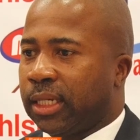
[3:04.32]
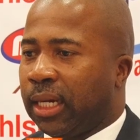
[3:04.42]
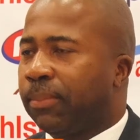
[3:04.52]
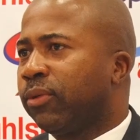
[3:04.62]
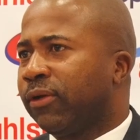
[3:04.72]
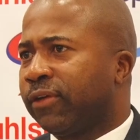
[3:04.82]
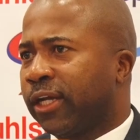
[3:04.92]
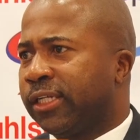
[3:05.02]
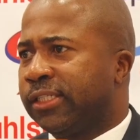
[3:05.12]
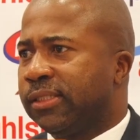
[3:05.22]
club, we are
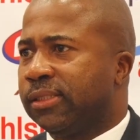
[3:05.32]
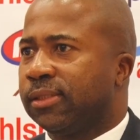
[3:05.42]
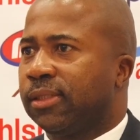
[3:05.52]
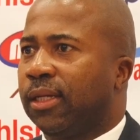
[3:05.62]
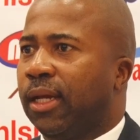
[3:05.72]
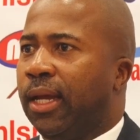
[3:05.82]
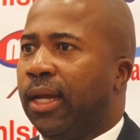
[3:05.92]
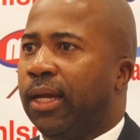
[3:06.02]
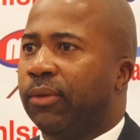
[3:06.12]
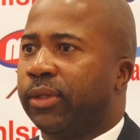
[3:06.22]
ready.
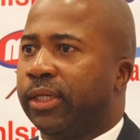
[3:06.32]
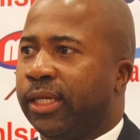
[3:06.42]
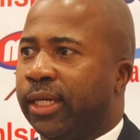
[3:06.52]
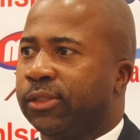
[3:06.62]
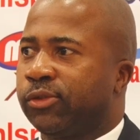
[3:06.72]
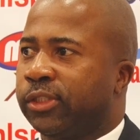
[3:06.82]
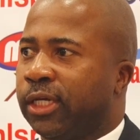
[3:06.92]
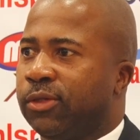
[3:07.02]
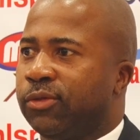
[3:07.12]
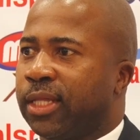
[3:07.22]
We're here to
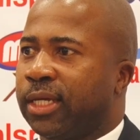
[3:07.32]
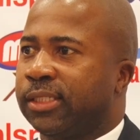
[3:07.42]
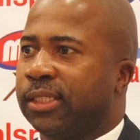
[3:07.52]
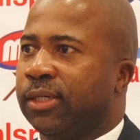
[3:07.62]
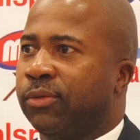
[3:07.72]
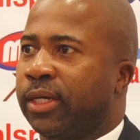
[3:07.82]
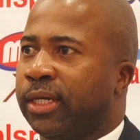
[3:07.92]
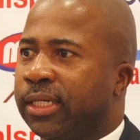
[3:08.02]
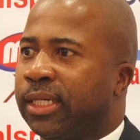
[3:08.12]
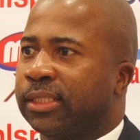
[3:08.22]
tell you that we are
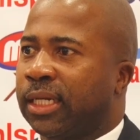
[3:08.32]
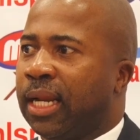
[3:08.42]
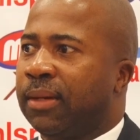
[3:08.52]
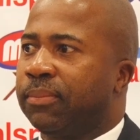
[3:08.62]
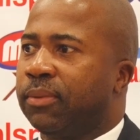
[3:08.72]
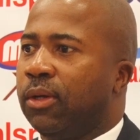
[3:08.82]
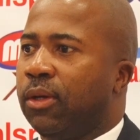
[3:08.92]
ready as a club.